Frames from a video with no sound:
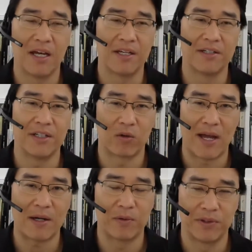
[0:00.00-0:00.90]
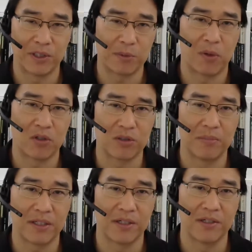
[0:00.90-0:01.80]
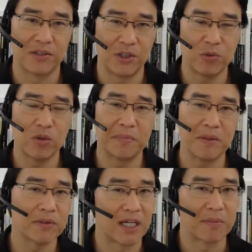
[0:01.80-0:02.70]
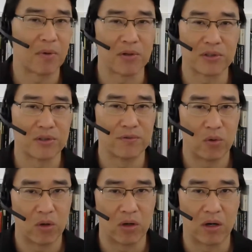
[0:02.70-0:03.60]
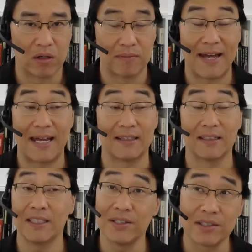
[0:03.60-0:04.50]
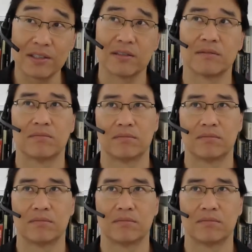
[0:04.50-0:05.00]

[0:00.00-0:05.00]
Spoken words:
and interact with this person, because you will be with that person for at least